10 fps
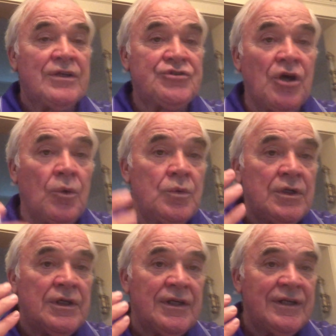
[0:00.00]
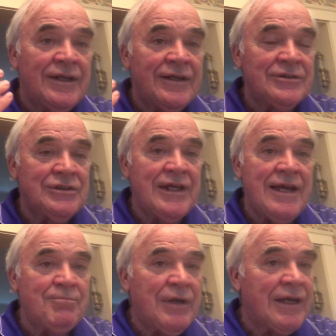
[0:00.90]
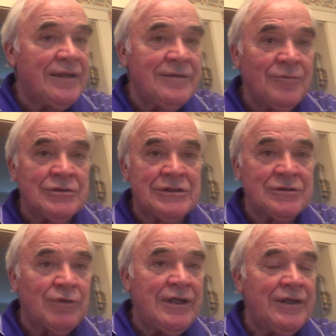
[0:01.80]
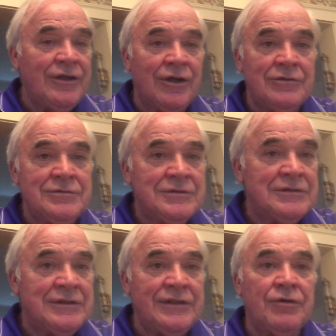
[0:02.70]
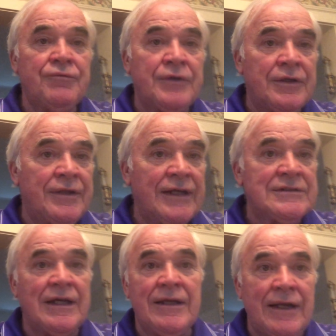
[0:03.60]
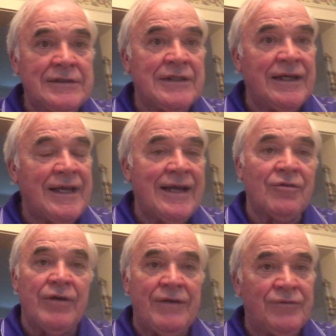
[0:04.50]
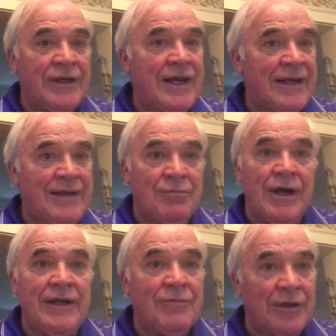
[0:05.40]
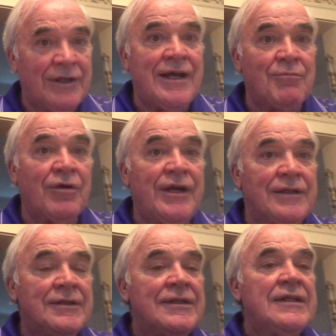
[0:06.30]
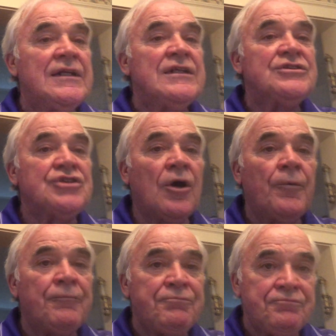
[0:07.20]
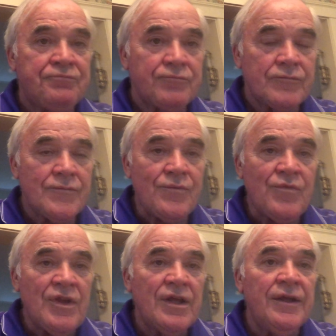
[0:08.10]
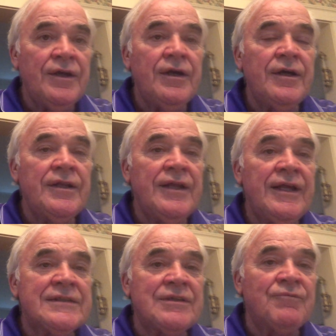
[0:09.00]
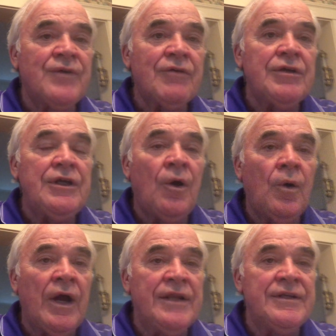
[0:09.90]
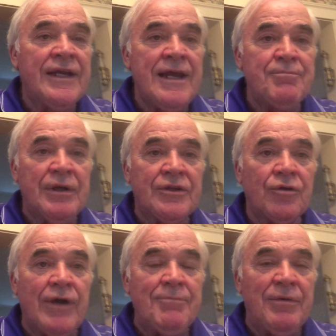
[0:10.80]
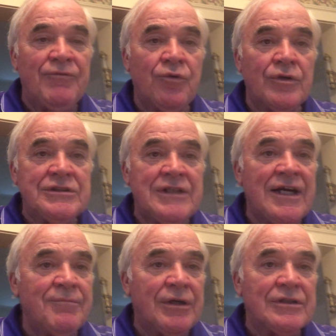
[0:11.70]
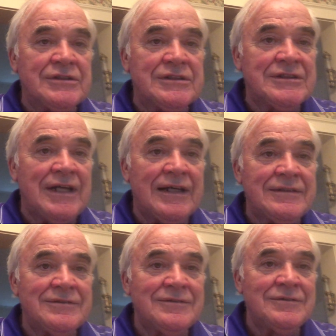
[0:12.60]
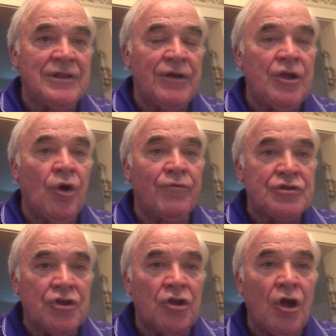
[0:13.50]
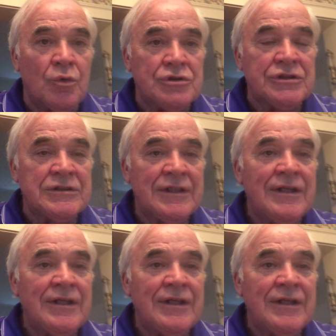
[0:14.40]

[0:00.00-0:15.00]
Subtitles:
So, because you can't pick it once it's raining, and then you'll figure the next day, it can't keep raining. Well, it kept raining. So, it's and you can't pick the grape before it's time because it's not, if it's close,